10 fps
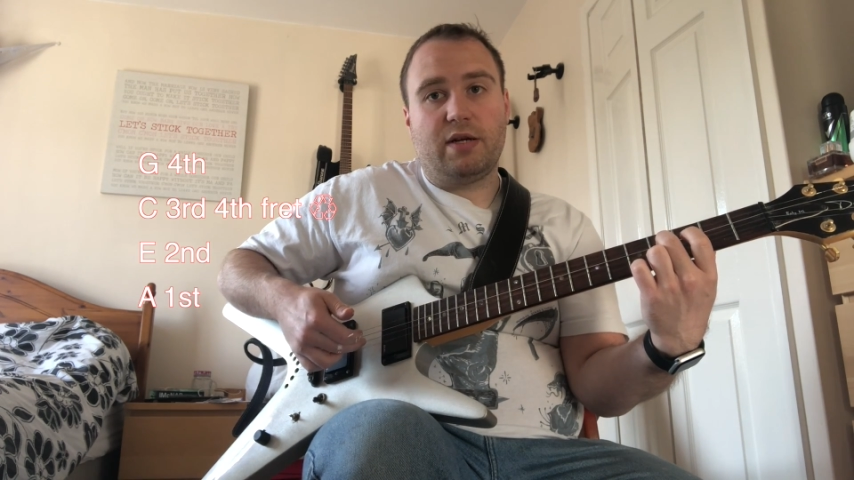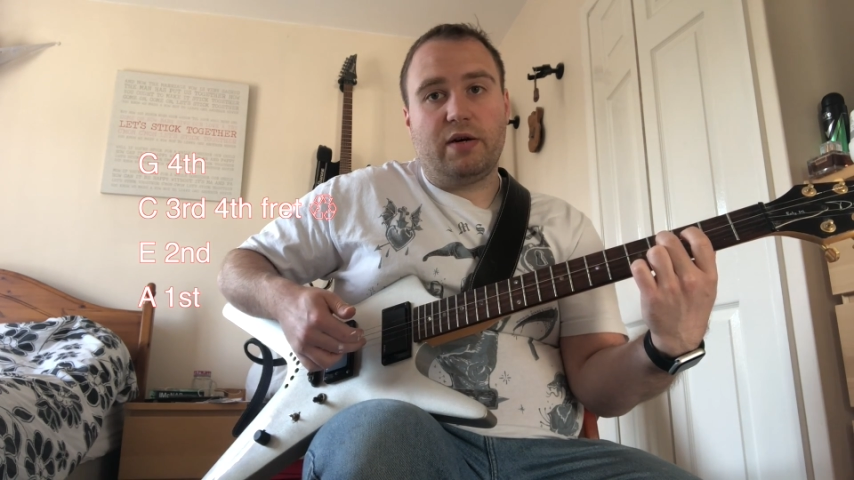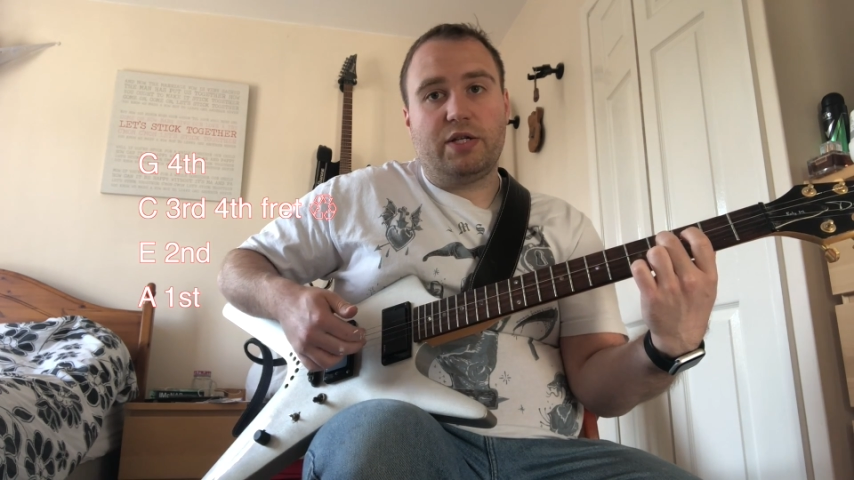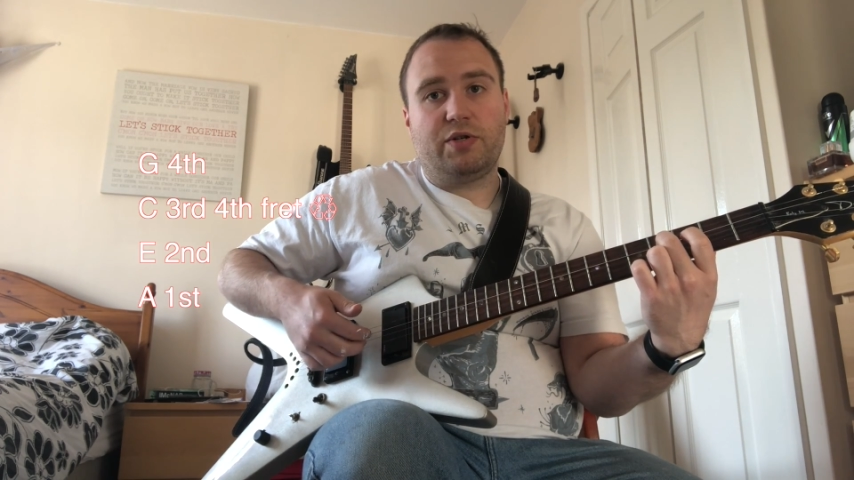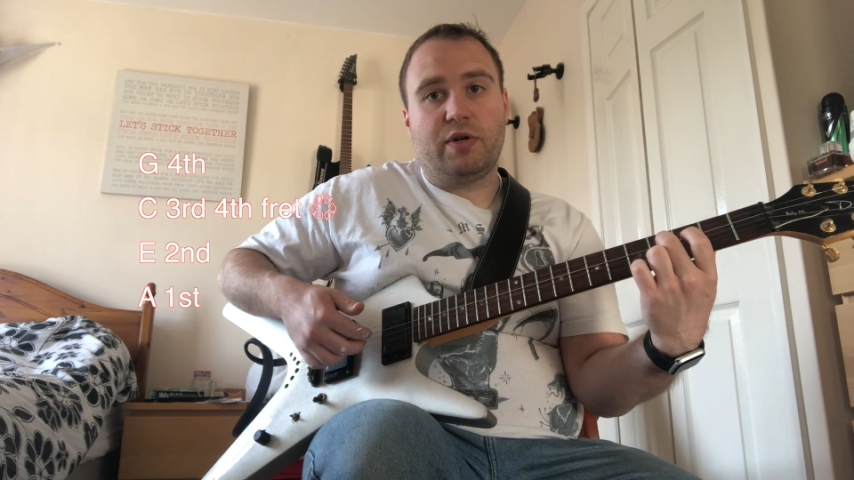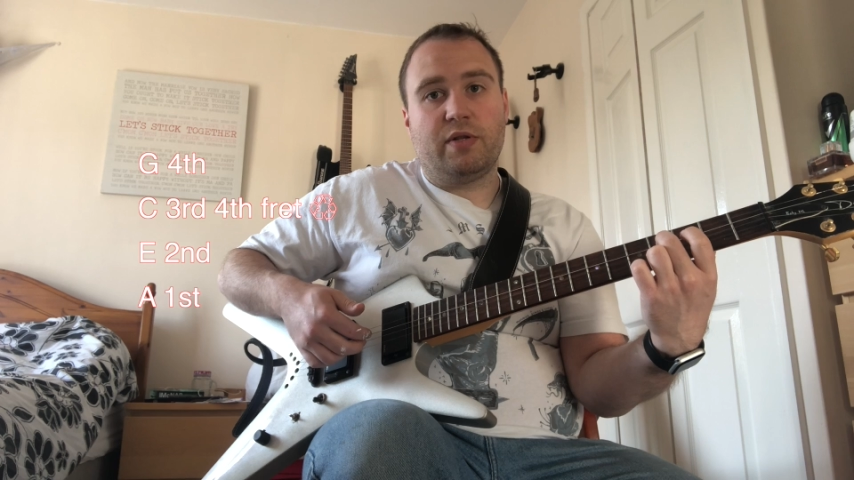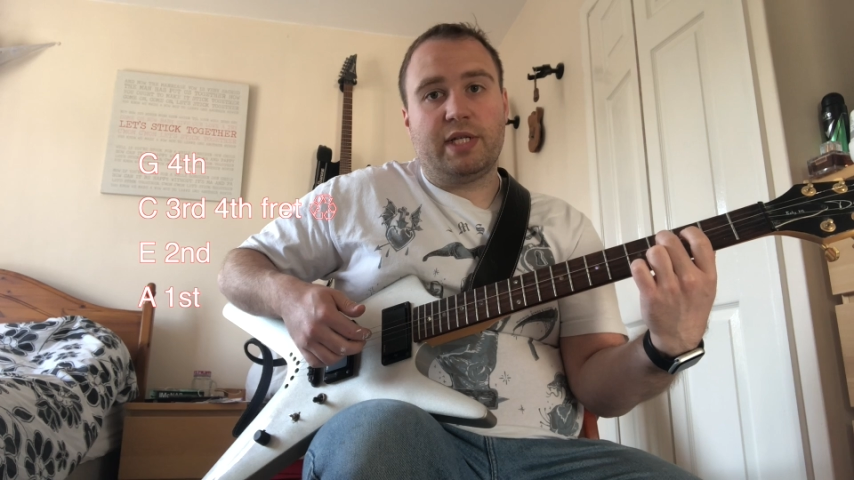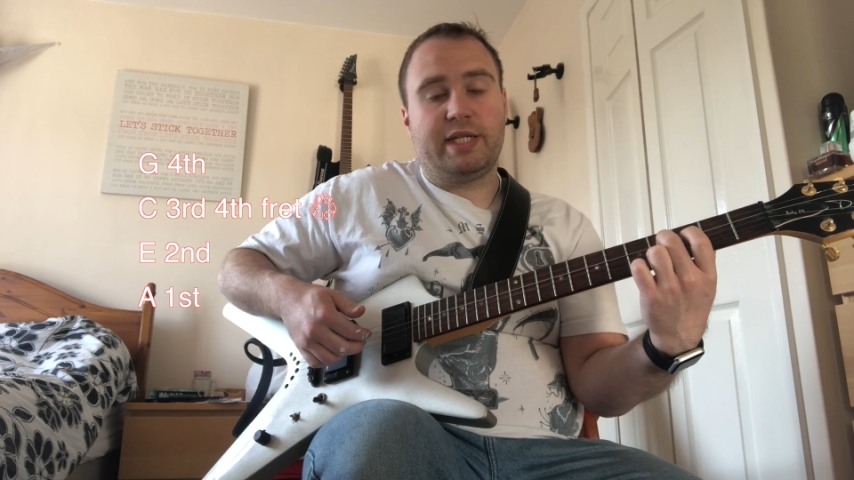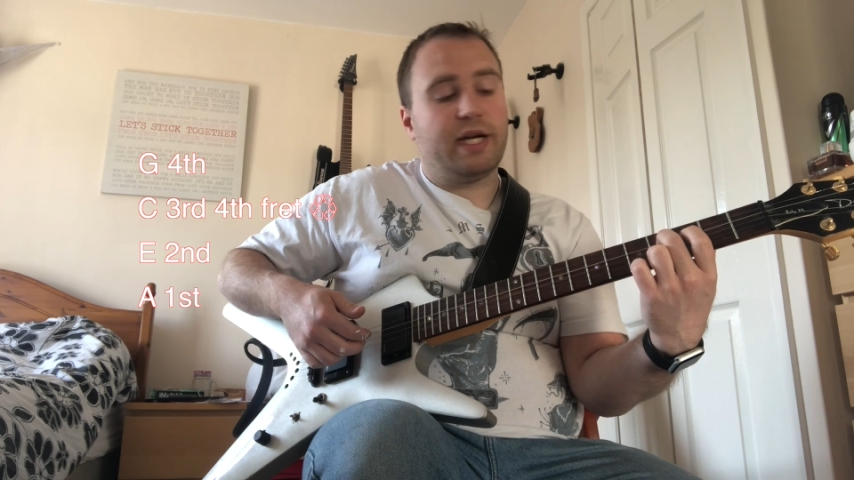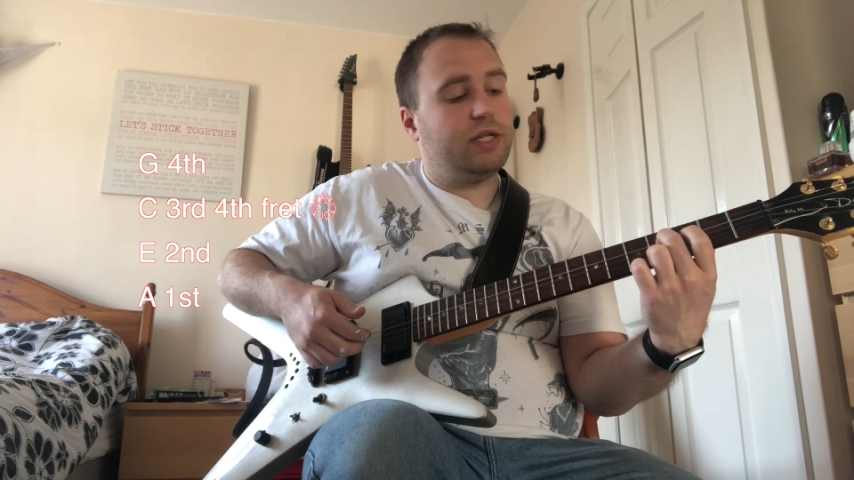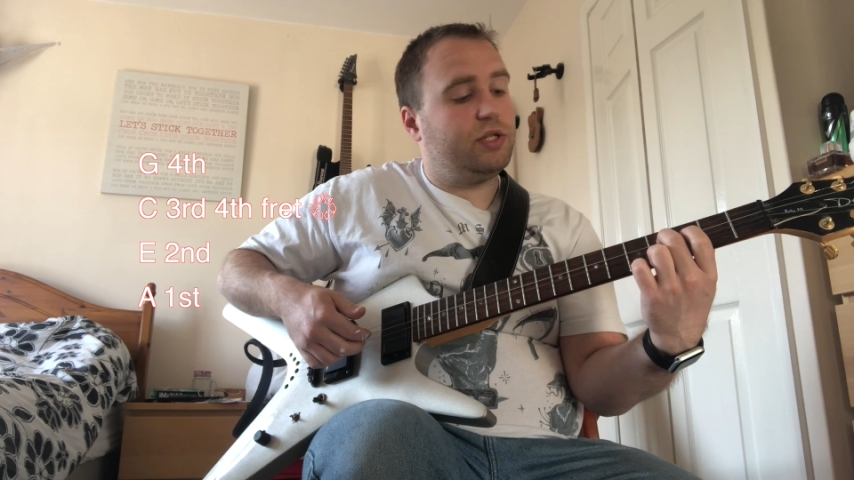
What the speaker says: high string on the second